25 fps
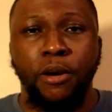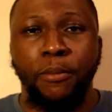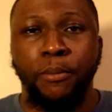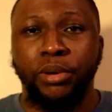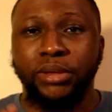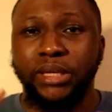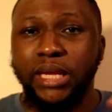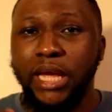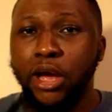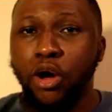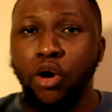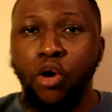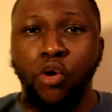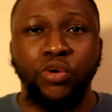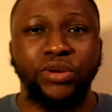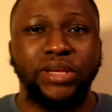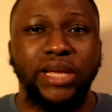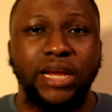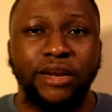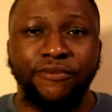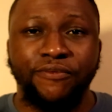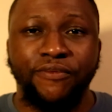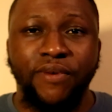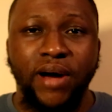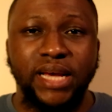But I always
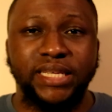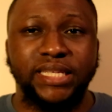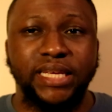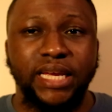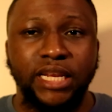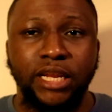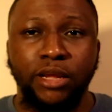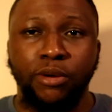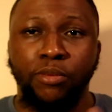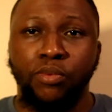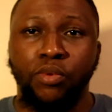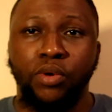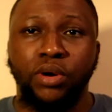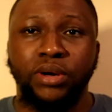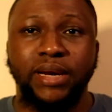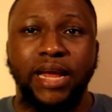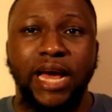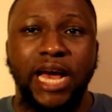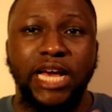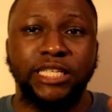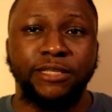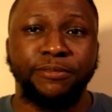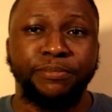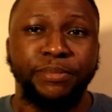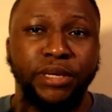advise anyone that
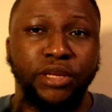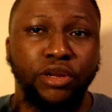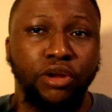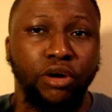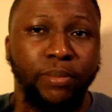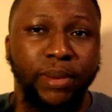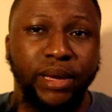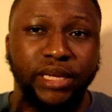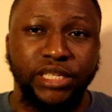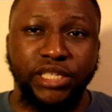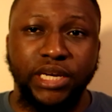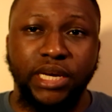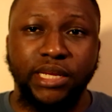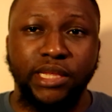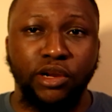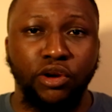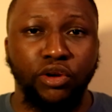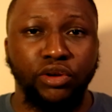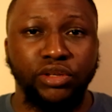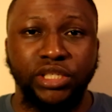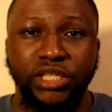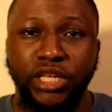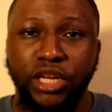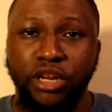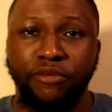has been on my channel
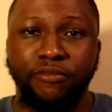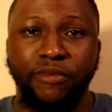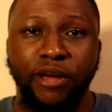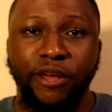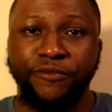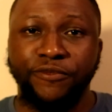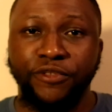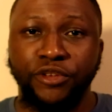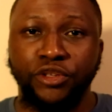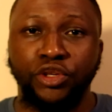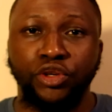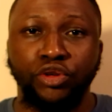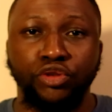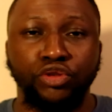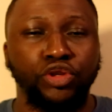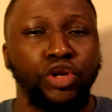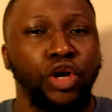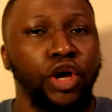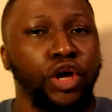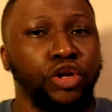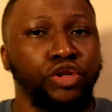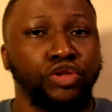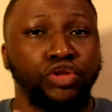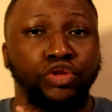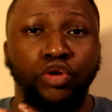or seen my videos
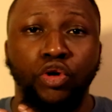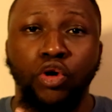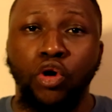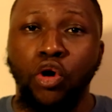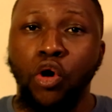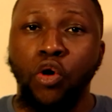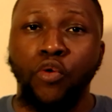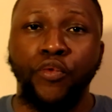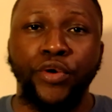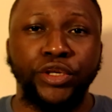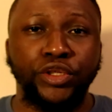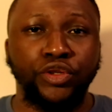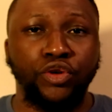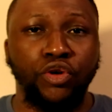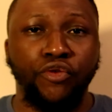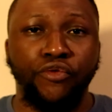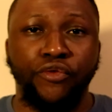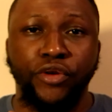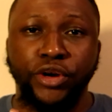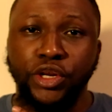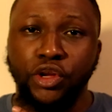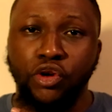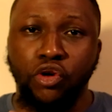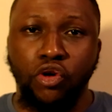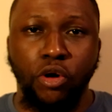to always go
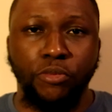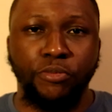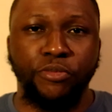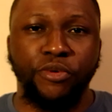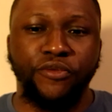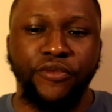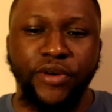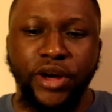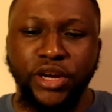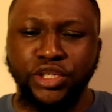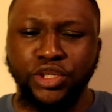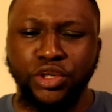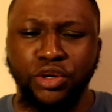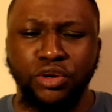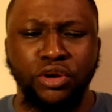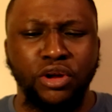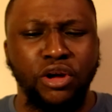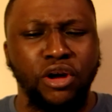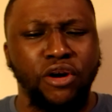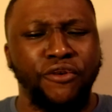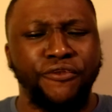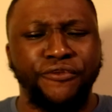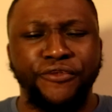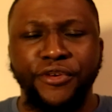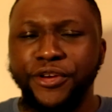for the combo version
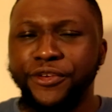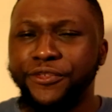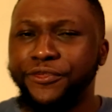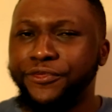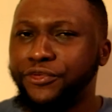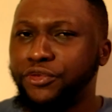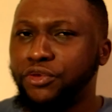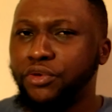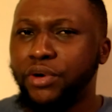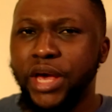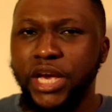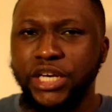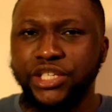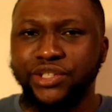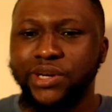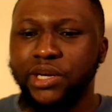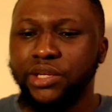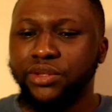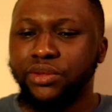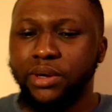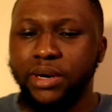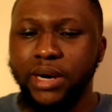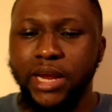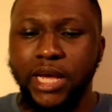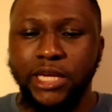for a few extra
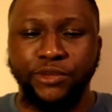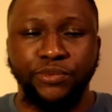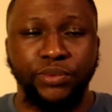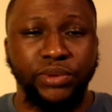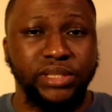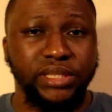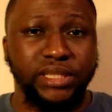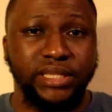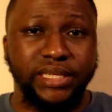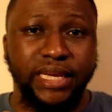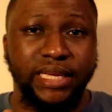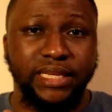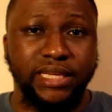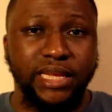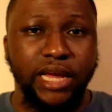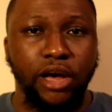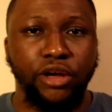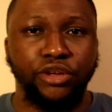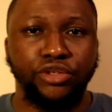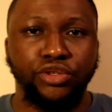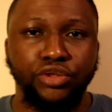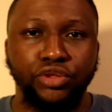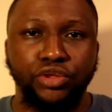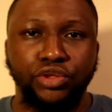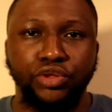dollars, which is
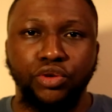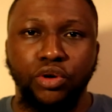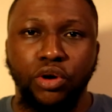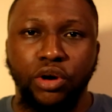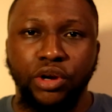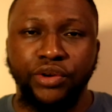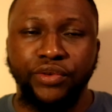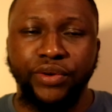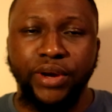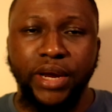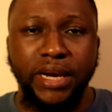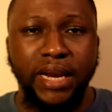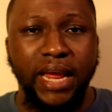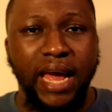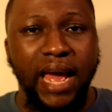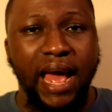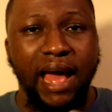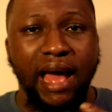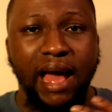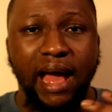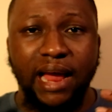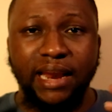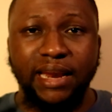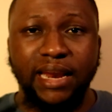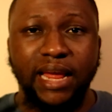$1,200,
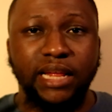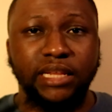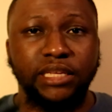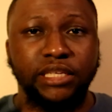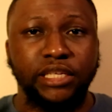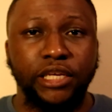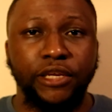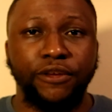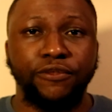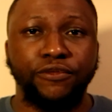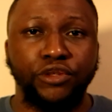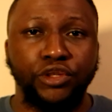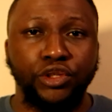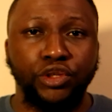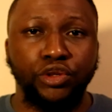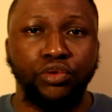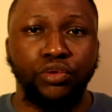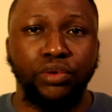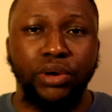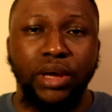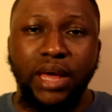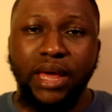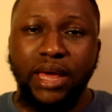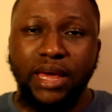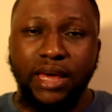and that gives
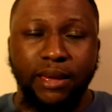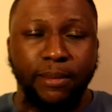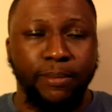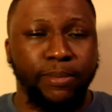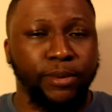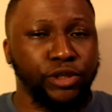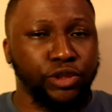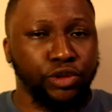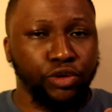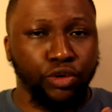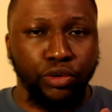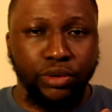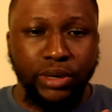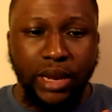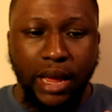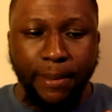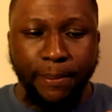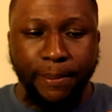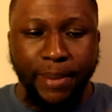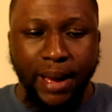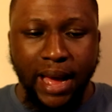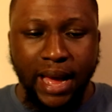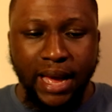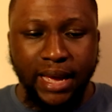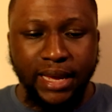you a shoulder
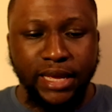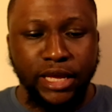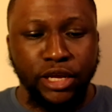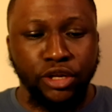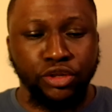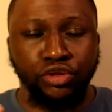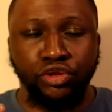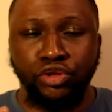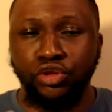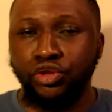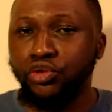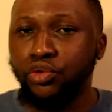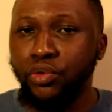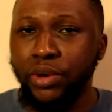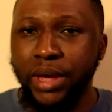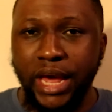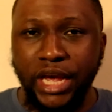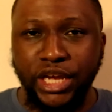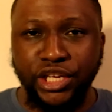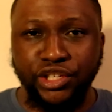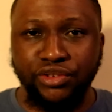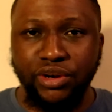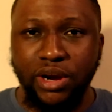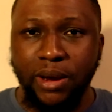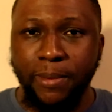bag, 2
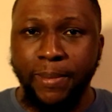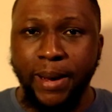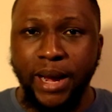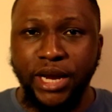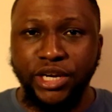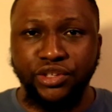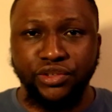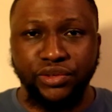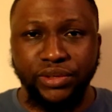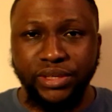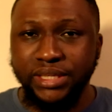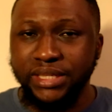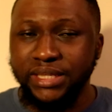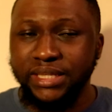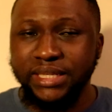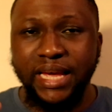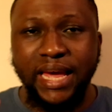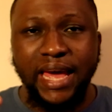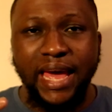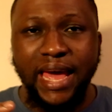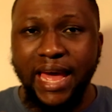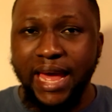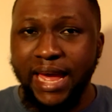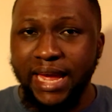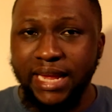extra batteries,
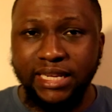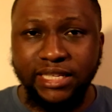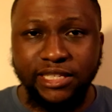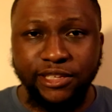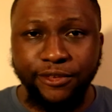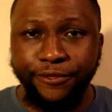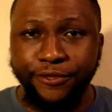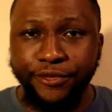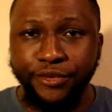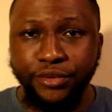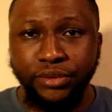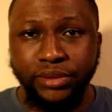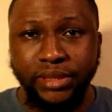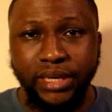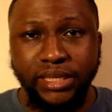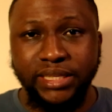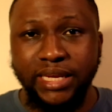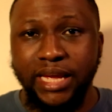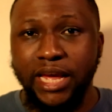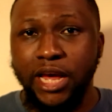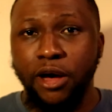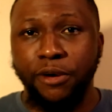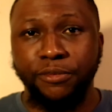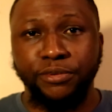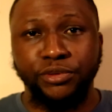ND filters
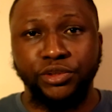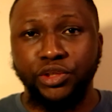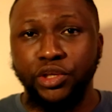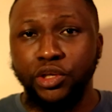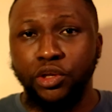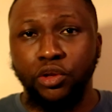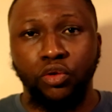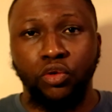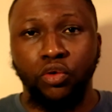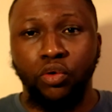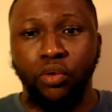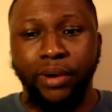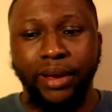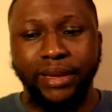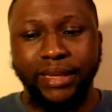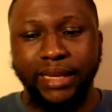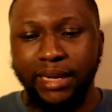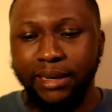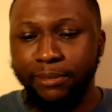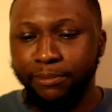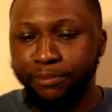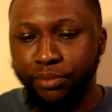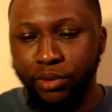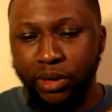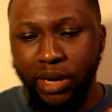that helps you in low light
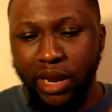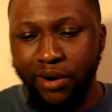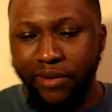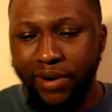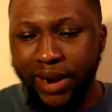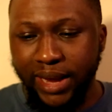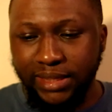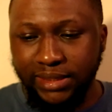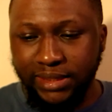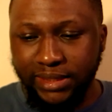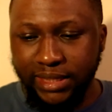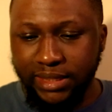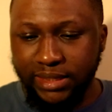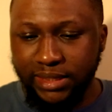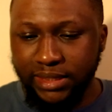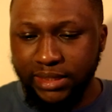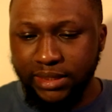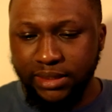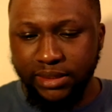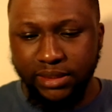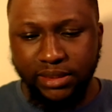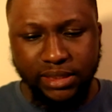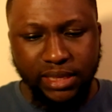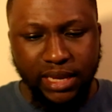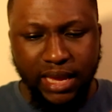and polarized
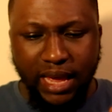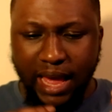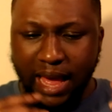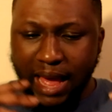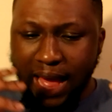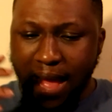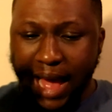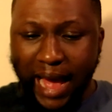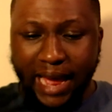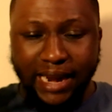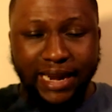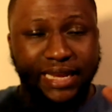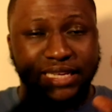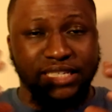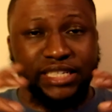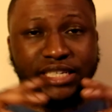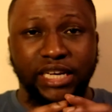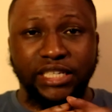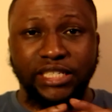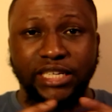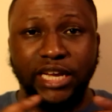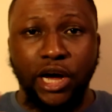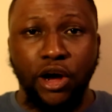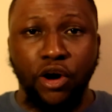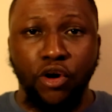settings, and a
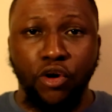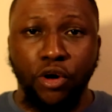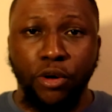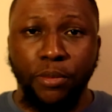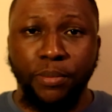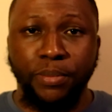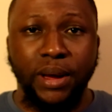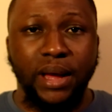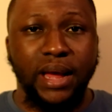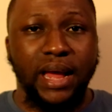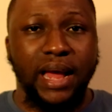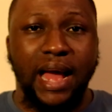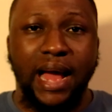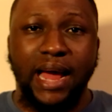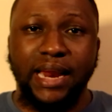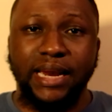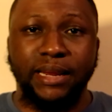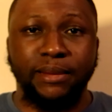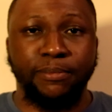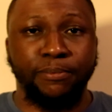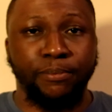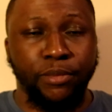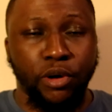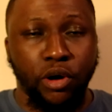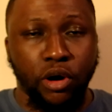charger hub,
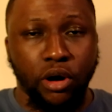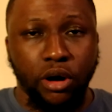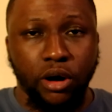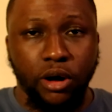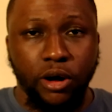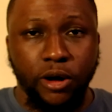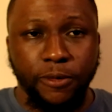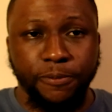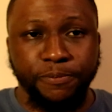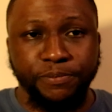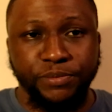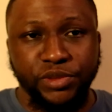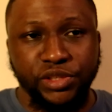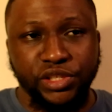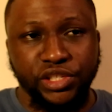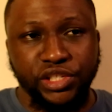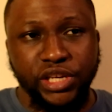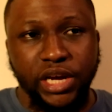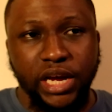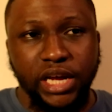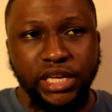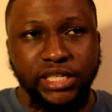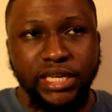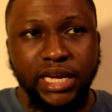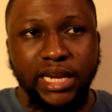and a
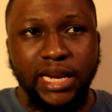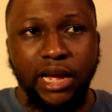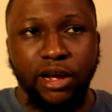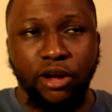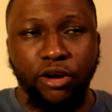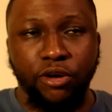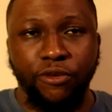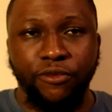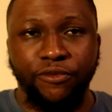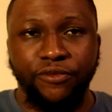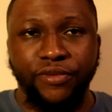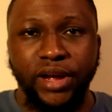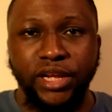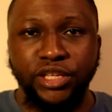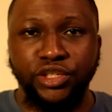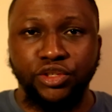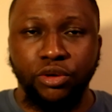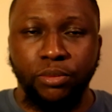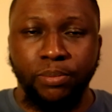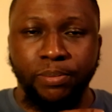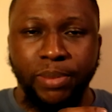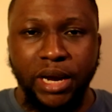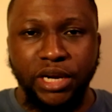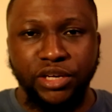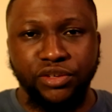charger that converts
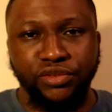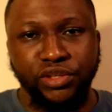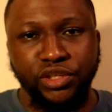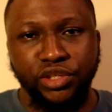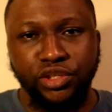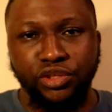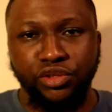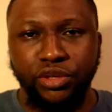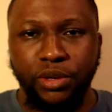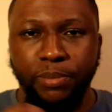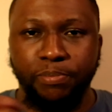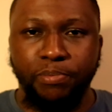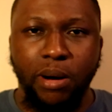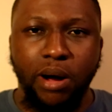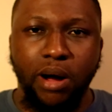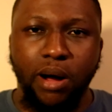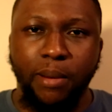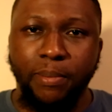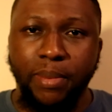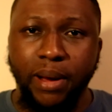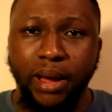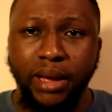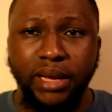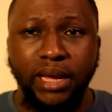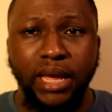your batteries to a power
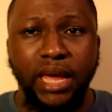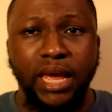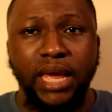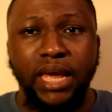bank.